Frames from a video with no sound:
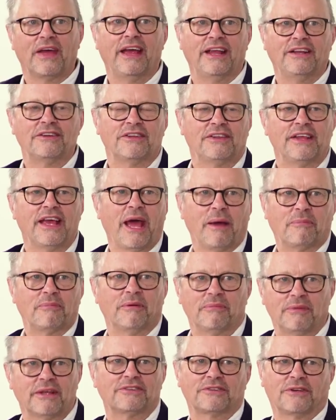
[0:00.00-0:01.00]
into the app,
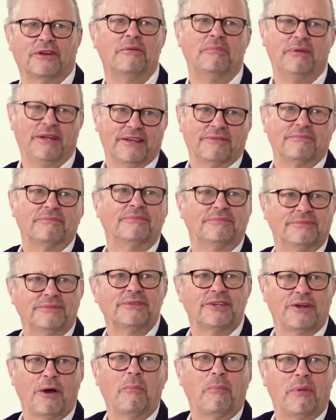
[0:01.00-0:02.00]
and that's got to be a
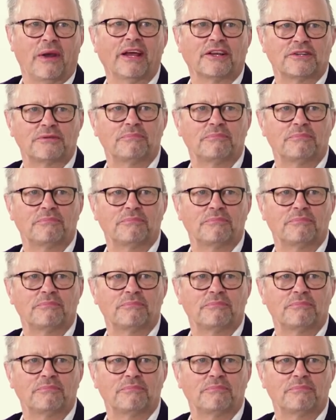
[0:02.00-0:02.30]
complex